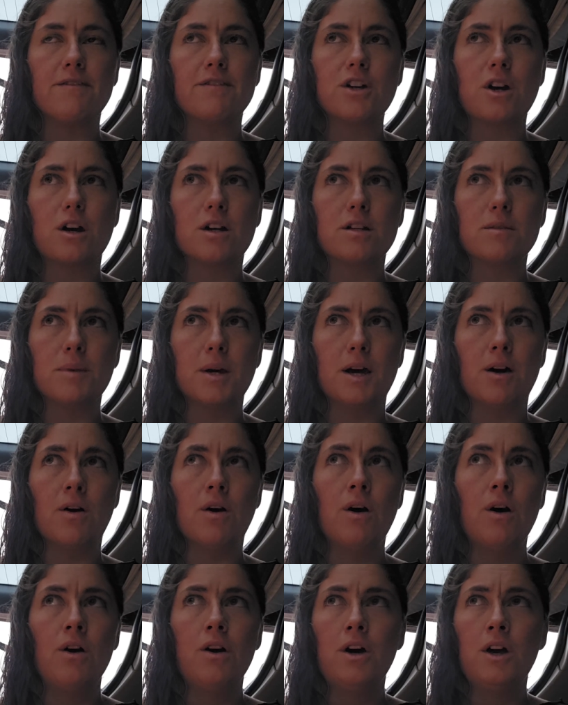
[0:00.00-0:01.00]
I've talked
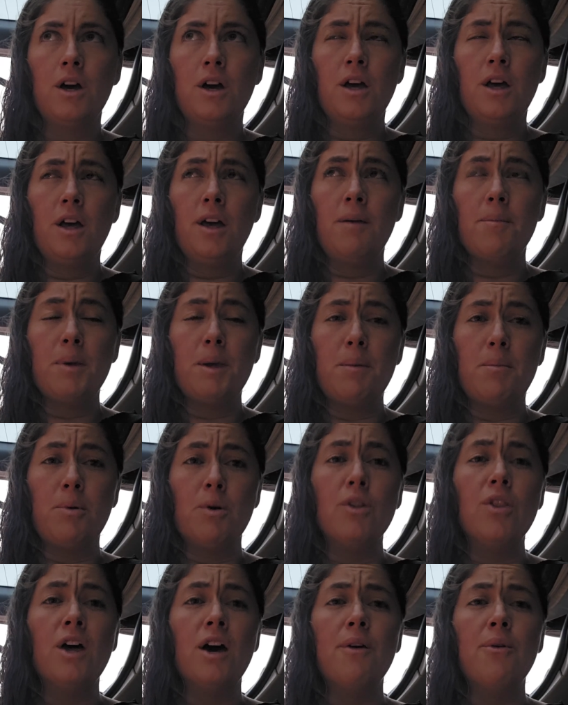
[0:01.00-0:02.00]
about
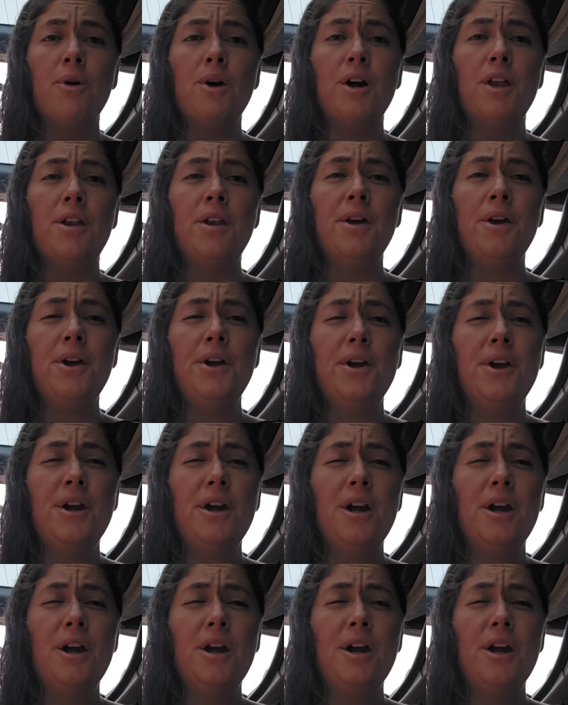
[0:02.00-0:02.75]
people that would